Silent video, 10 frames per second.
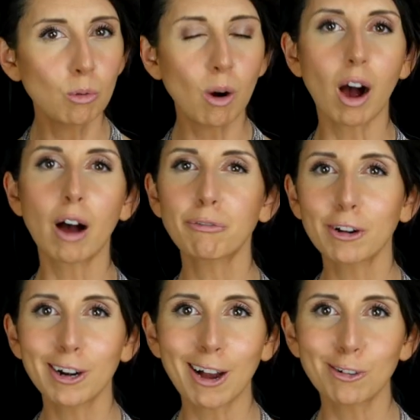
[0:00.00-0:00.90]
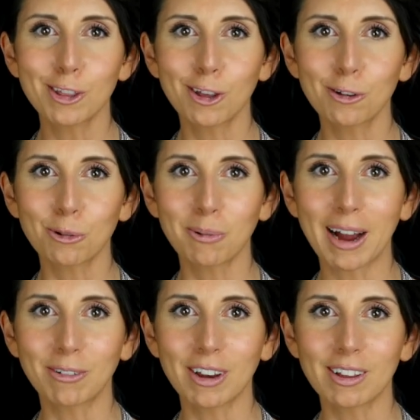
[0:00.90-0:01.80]
to offer it out to those
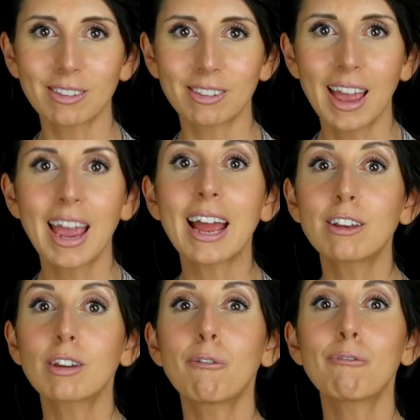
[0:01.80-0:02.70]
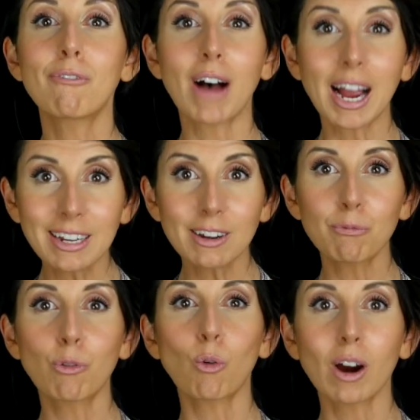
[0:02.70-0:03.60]
around us, and to find
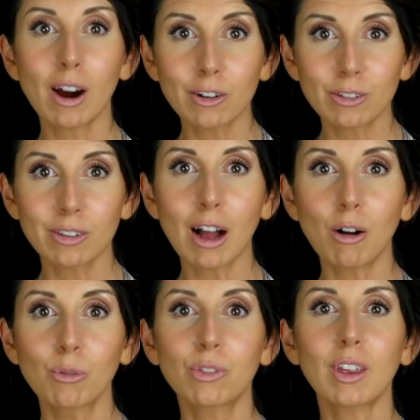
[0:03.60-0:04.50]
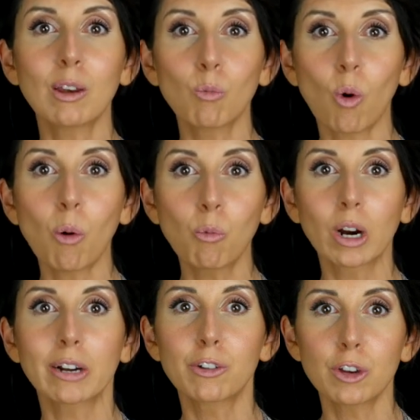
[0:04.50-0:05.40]
it for ourselves in what
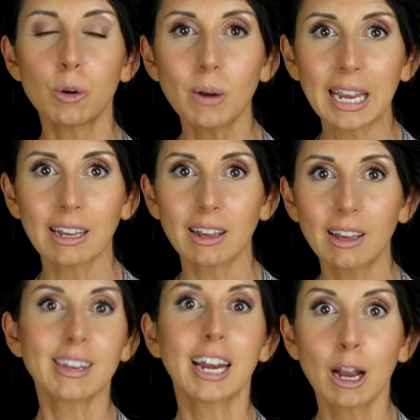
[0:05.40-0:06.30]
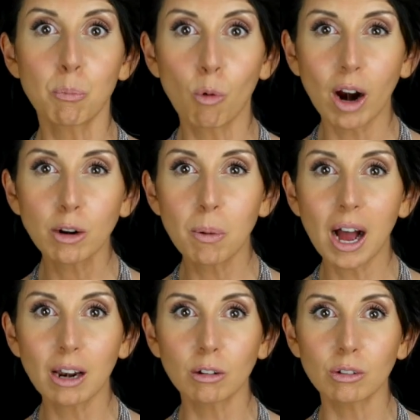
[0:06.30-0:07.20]
we're doing. In setting up water
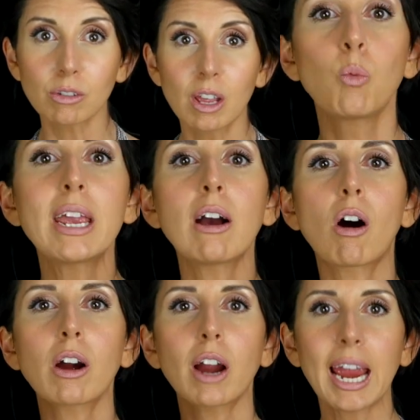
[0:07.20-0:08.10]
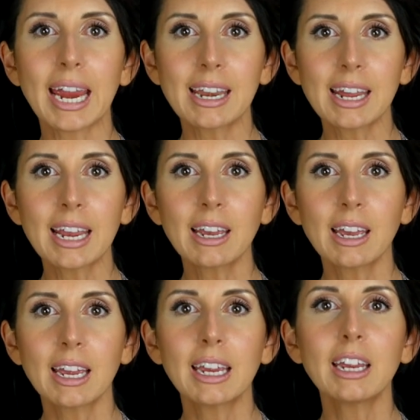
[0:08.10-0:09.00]
bottles, we are
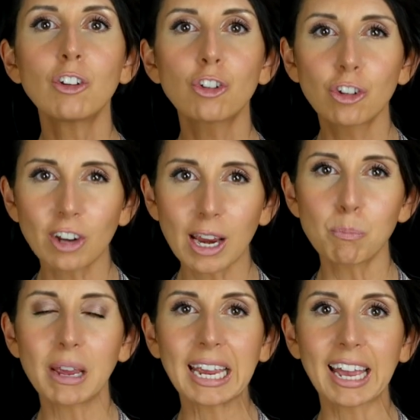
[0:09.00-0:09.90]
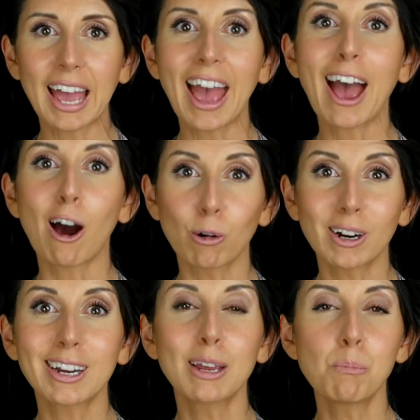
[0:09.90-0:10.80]
aiding in shaping
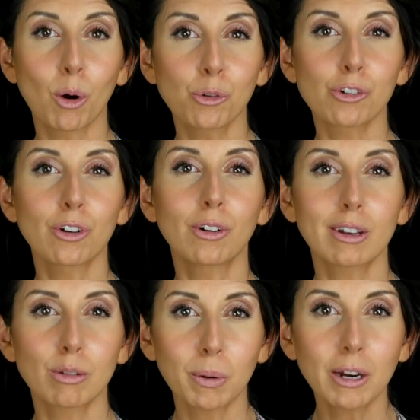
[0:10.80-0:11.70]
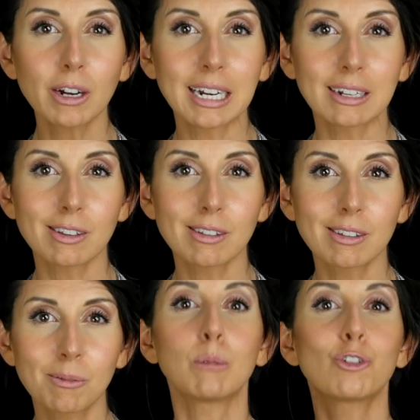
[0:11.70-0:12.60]
our emotional
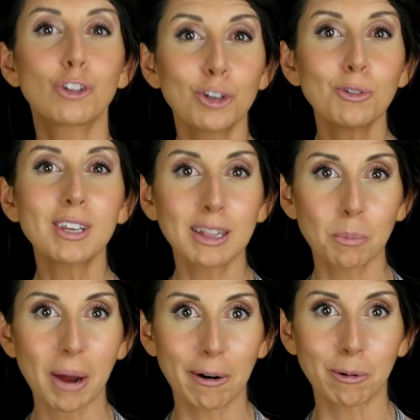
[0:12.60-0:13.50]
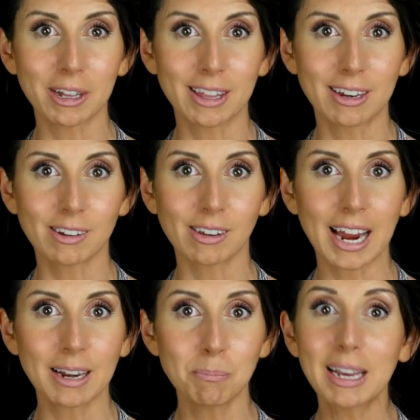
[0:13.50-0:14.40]
experience. I'm choosing the power within
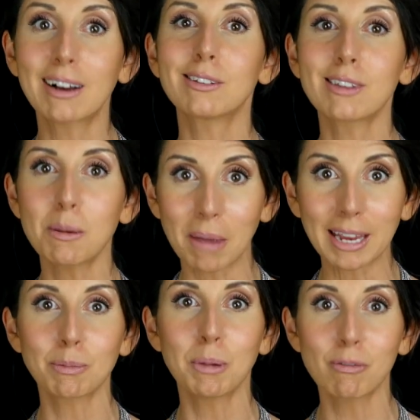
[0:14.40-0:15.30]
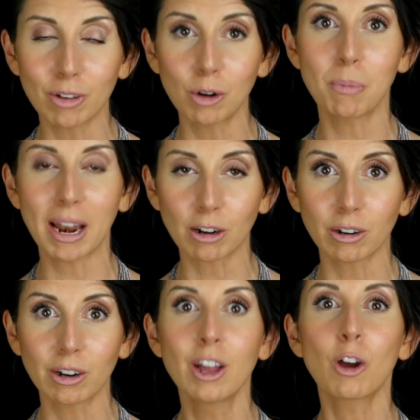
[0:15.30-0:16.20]
delight because it makes me feel
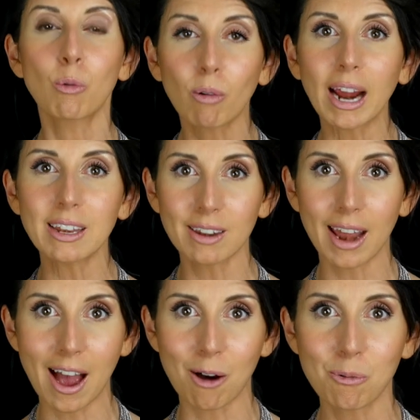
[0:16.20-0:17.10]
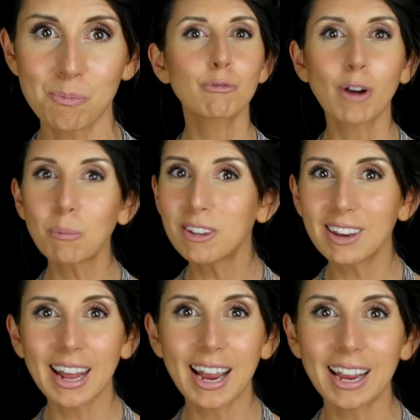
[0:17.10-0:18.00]
better right now. From
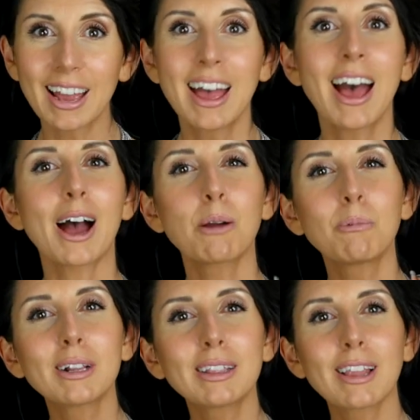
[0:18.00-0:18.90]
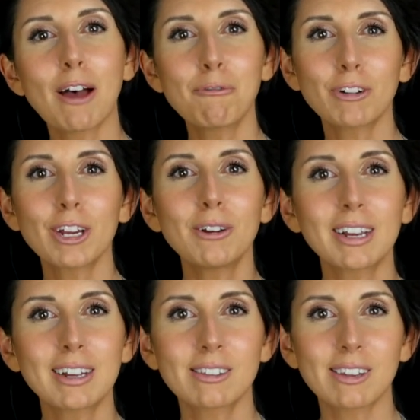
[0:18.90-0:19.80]
today, I would love for you
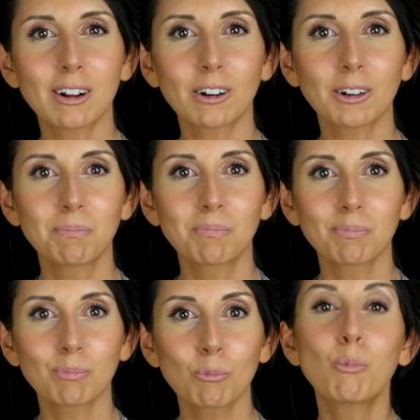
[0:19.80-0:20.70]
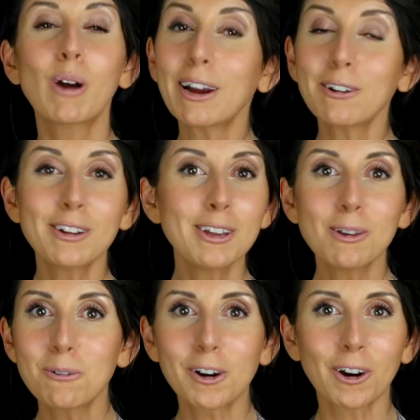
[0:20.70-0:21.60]
to consider, where do
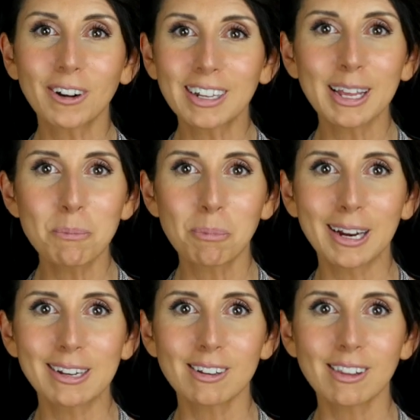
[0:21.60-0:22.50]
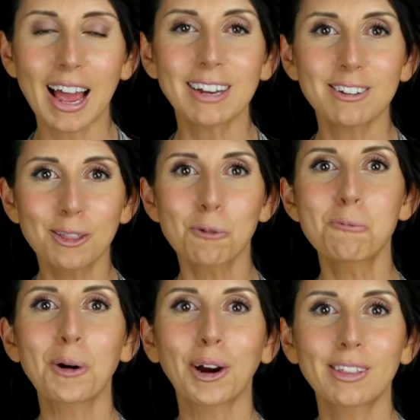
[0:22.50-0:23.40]
you currently bring delight to the
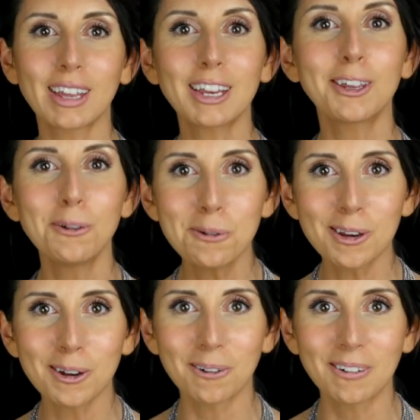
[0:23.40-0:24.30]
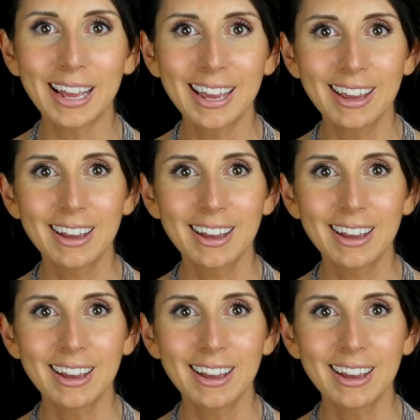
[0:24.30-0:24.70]
work that you do?